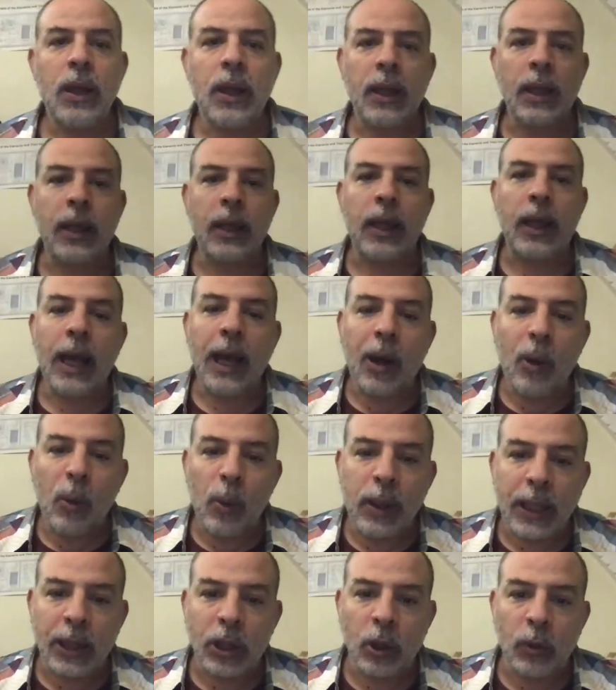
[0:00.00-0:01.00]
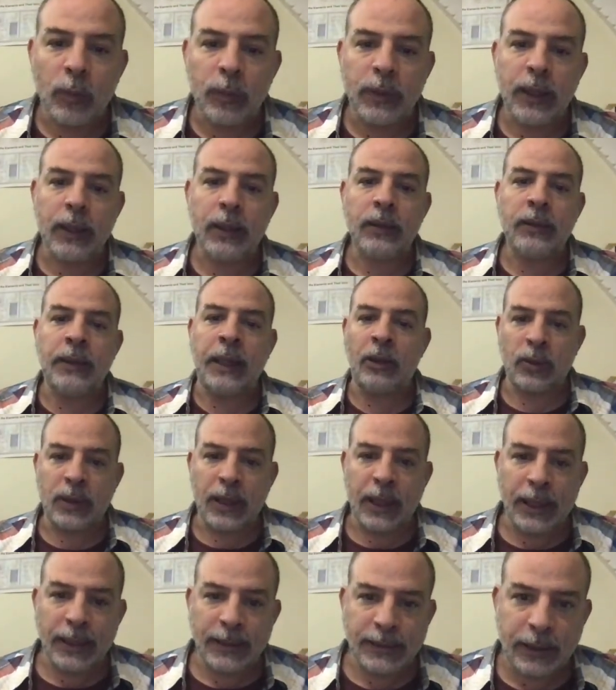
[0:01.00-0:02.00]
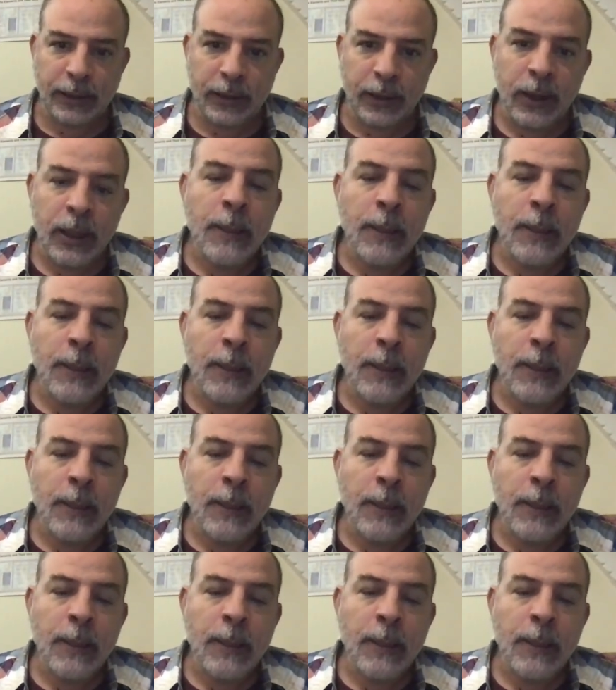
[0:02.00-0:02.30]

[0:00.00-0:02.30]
how we can obtain nanocalcite.